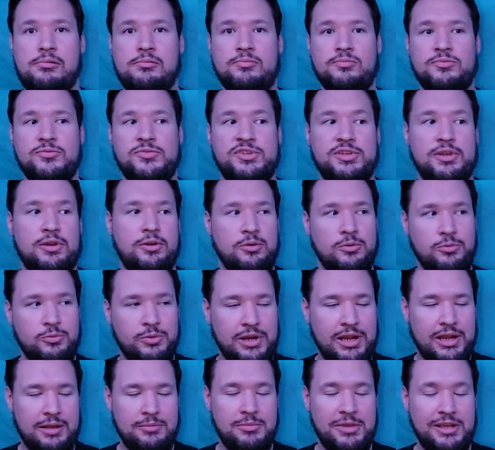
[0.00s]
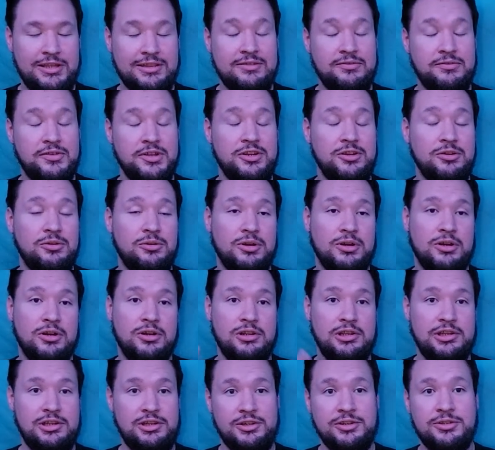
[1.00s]
So when I made the video
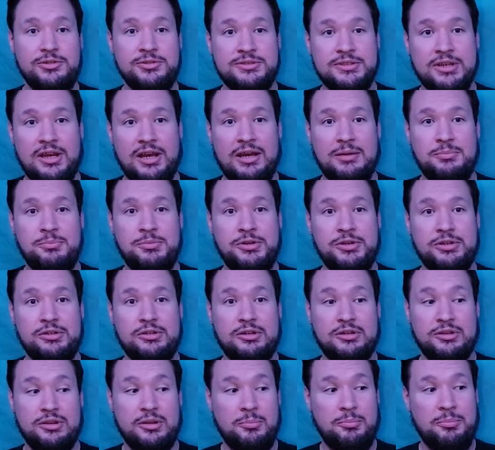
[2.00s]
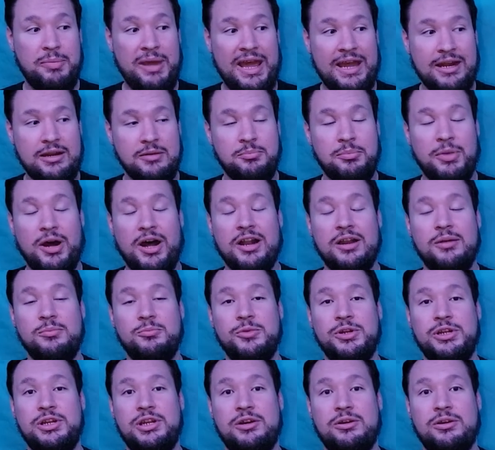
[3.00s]
earlier, you saw I put on the back bottom
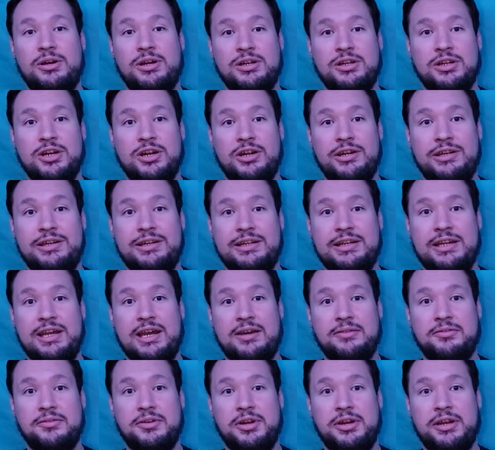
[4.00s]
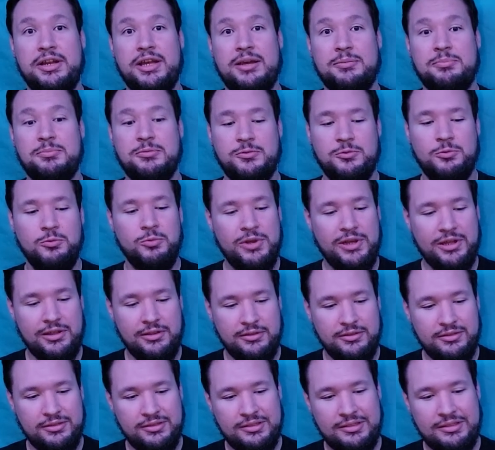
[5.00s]
window a curtain to cover it up.
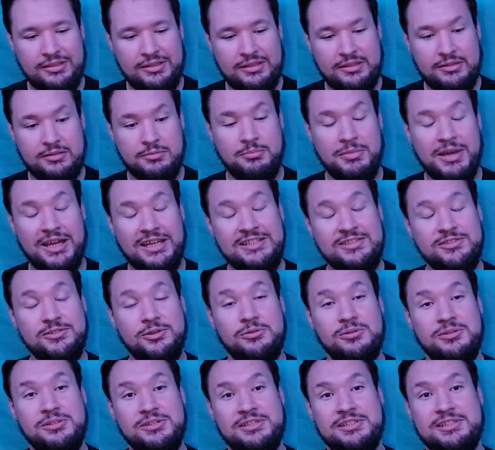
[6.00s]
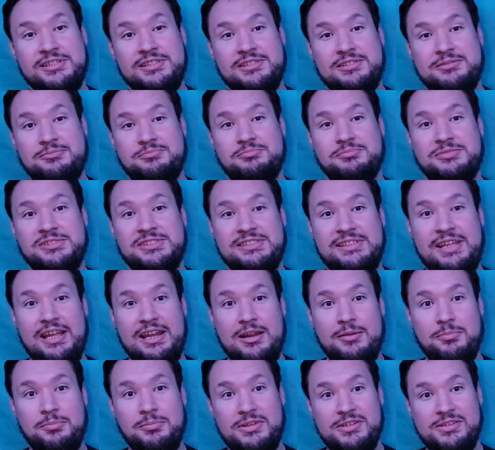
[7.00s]
Well, my solar system
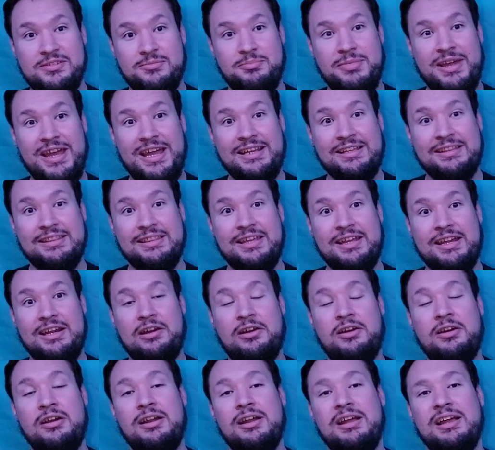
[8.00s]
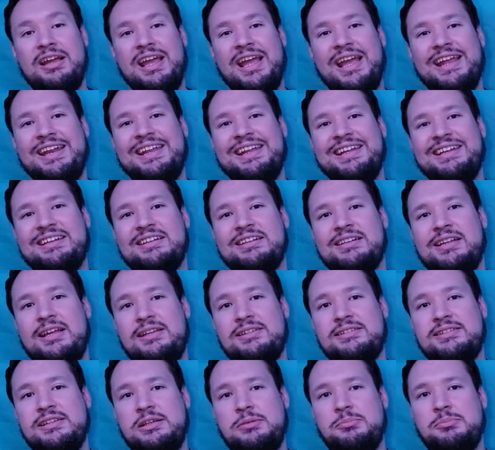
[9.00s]
setup is back there, and it
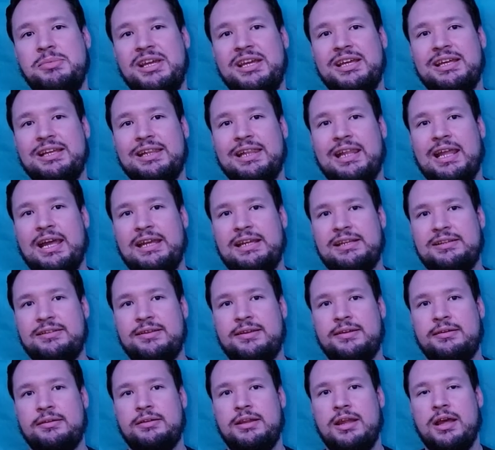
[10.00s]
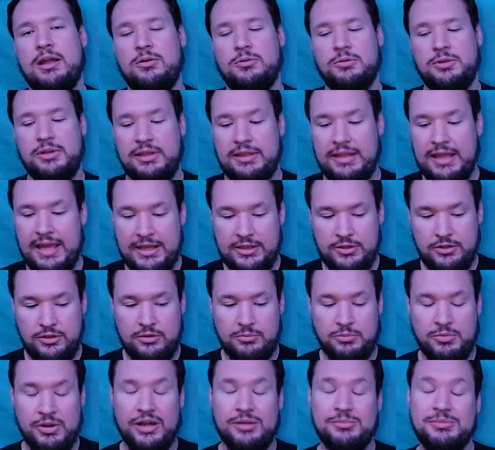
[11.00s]
does emit light. Not only that, you
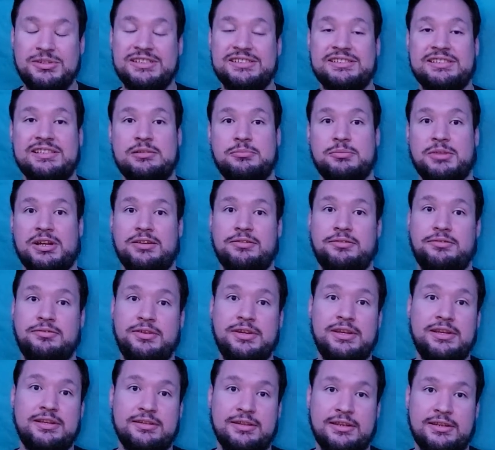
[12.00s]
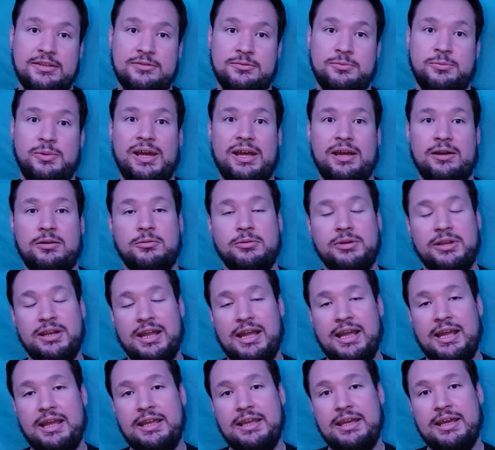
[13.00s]
could probably see my feet as well when
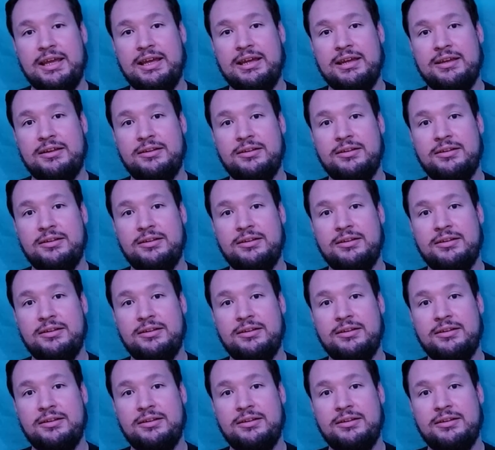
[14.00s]
I